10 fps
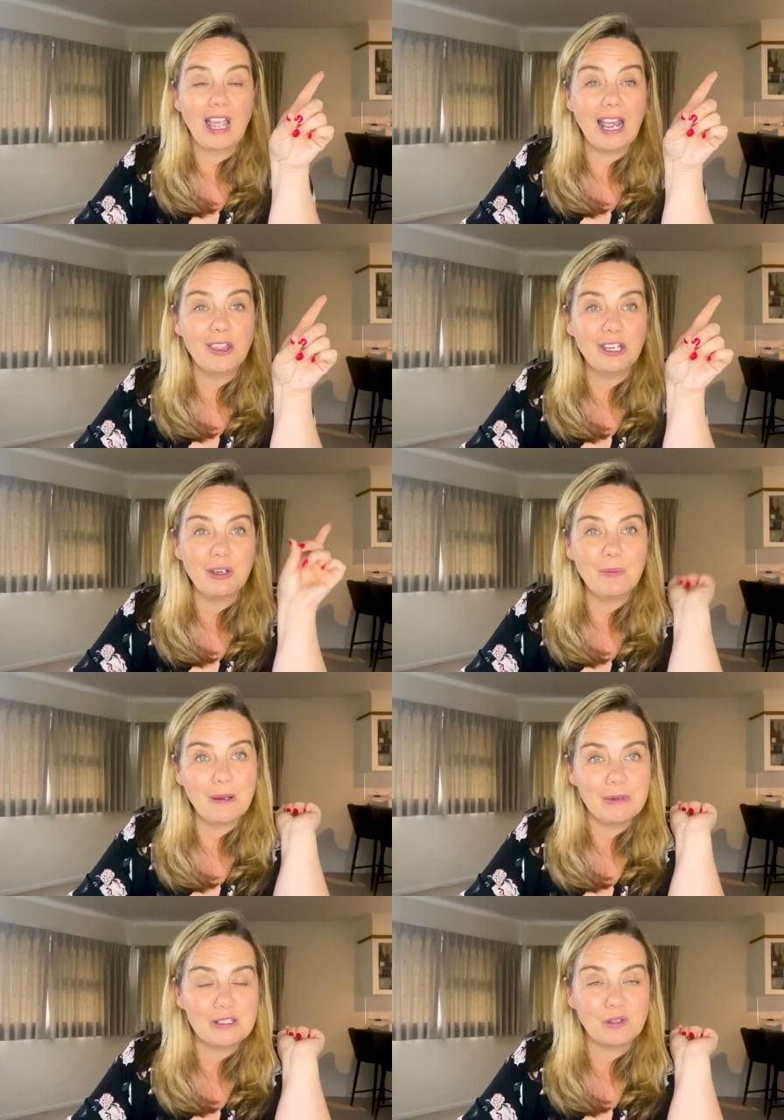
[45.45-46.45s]
I think you may
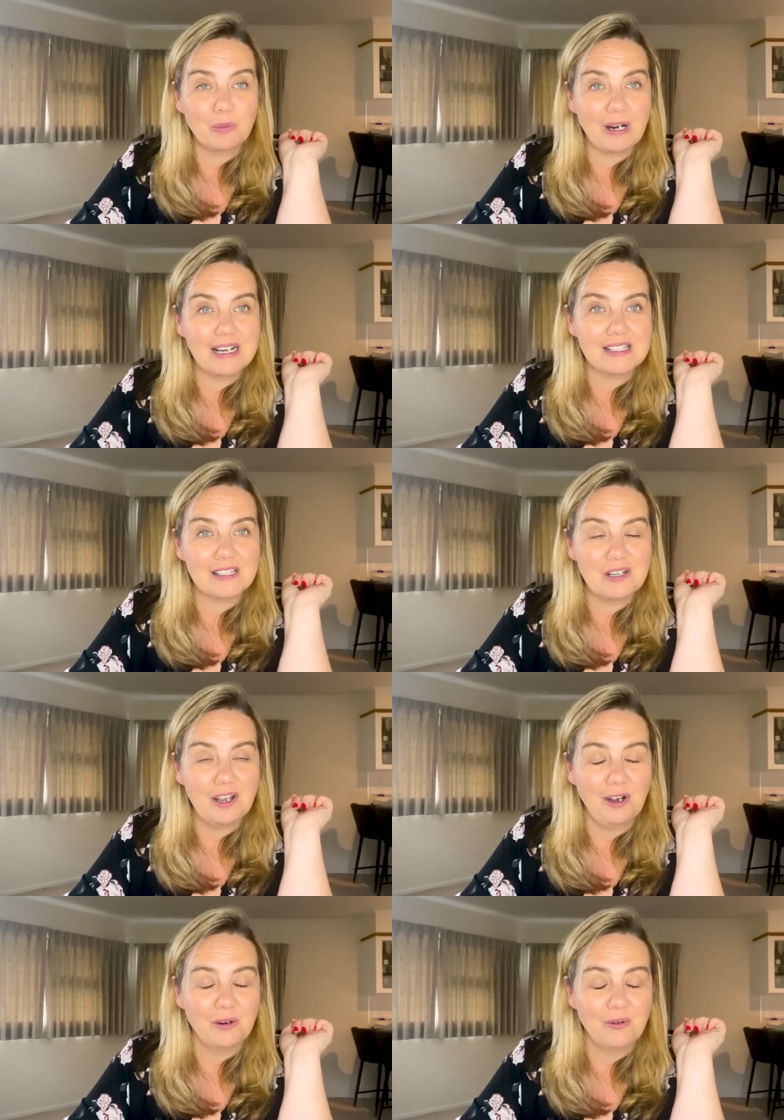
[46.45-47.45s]
be surprised to
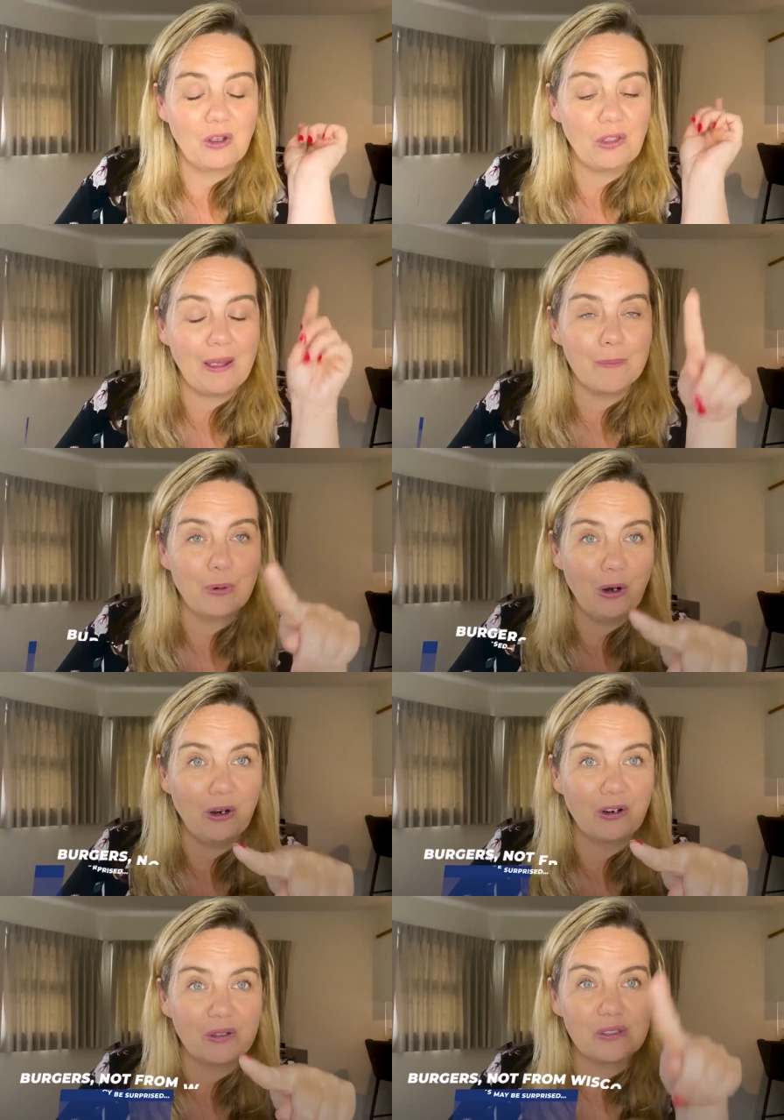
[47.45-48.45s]
know that
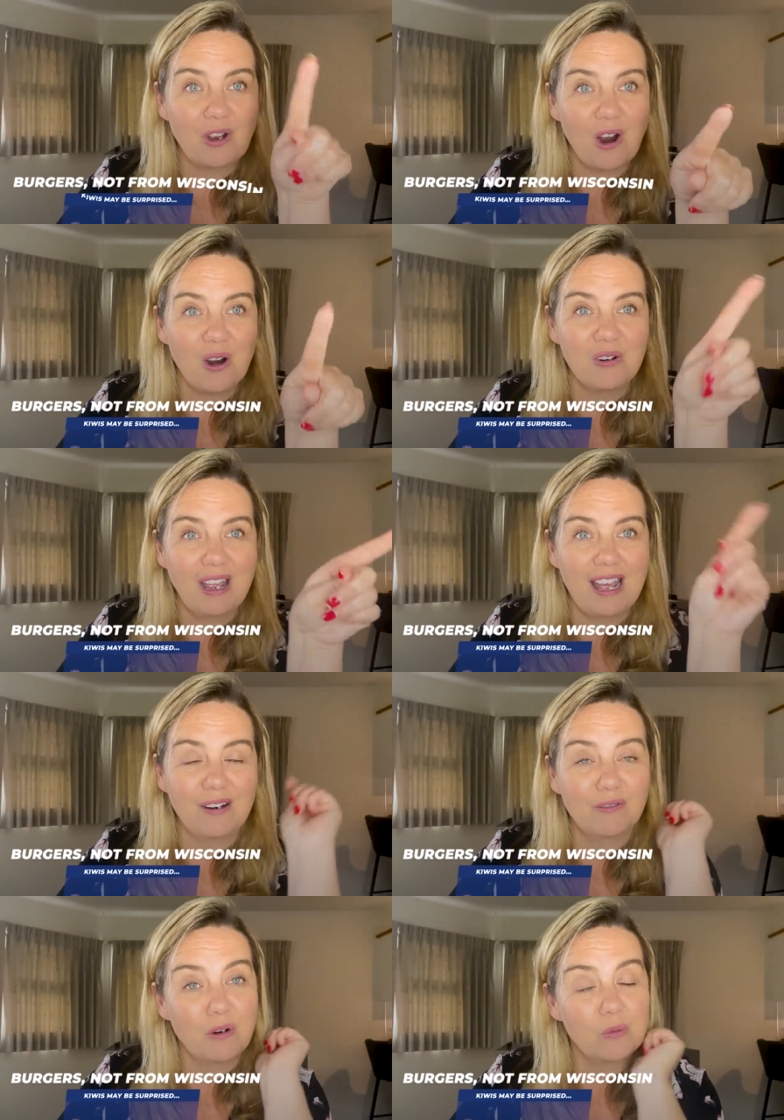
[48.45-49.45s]
burgers are
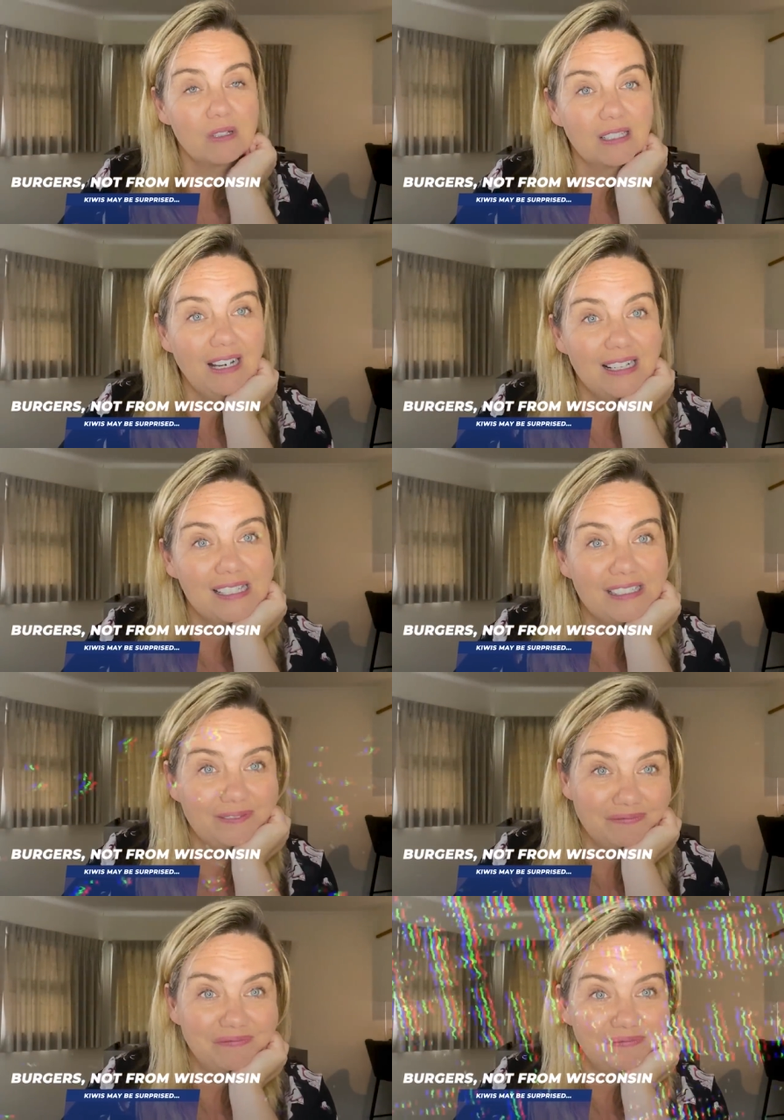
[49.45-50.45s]
not from Wisconsin.